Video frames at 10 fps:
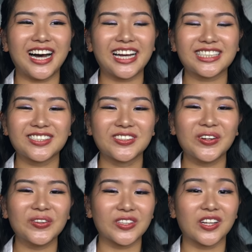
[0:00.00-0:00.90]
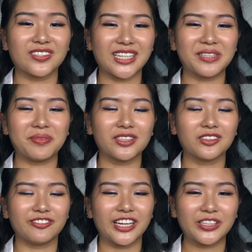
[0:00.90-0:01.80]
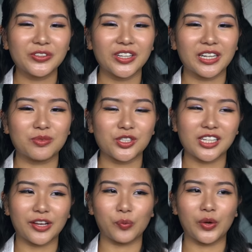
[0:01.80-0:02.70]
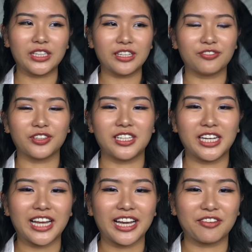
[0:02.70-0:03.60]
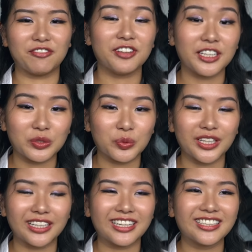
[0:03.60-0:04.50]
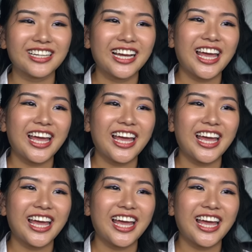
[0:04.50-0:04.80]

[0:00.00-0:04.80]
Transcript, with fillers: I still hold a lot of sentimental value and I'm just like waiting for the day that I can fit into it again.